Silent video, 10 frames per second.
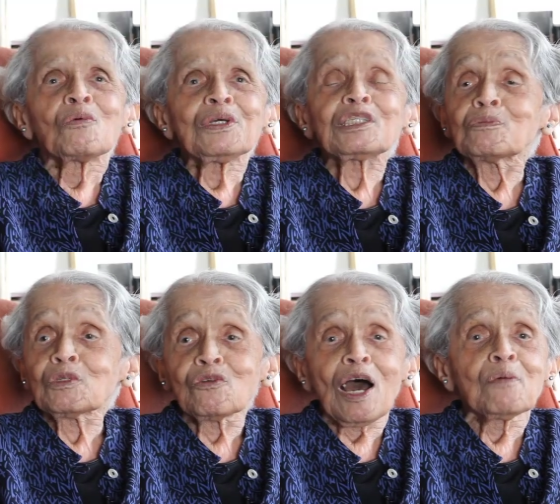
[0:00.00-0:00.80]
We
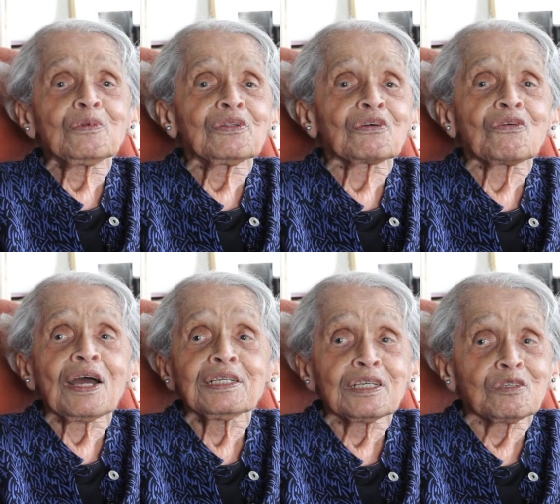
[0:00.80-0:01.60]
subscribed to the
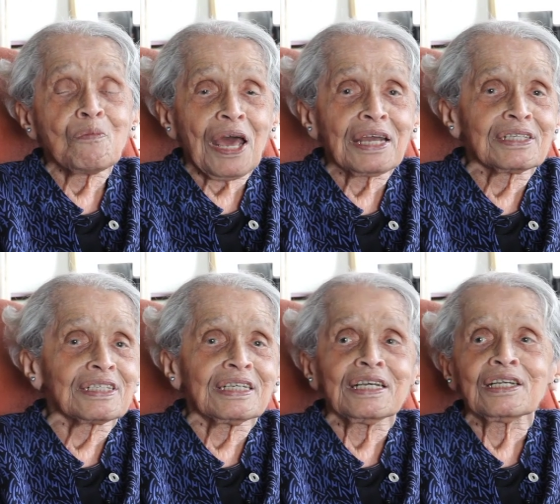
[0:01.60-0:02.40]
Crisis
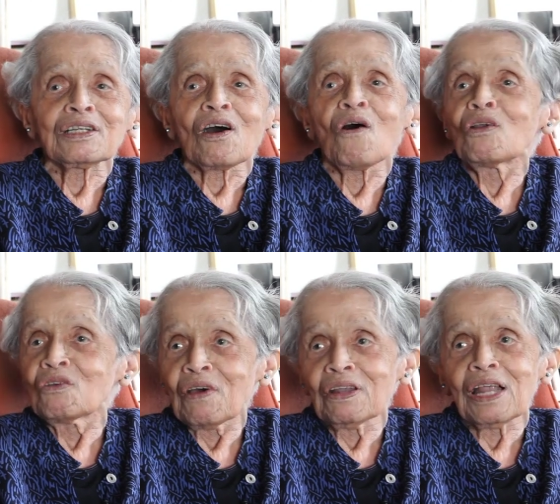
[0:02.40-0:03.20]
Magazine
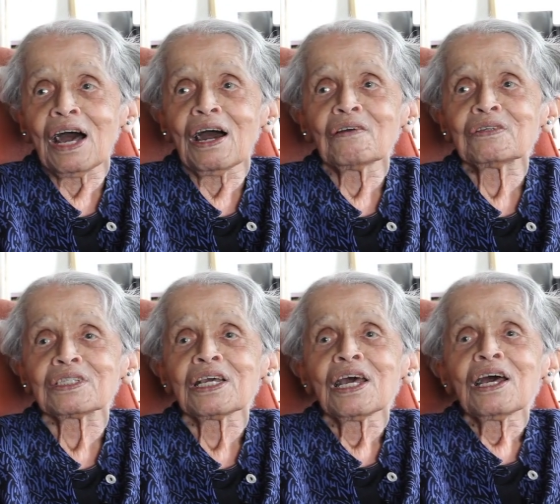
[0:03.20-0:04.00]
all of our lives,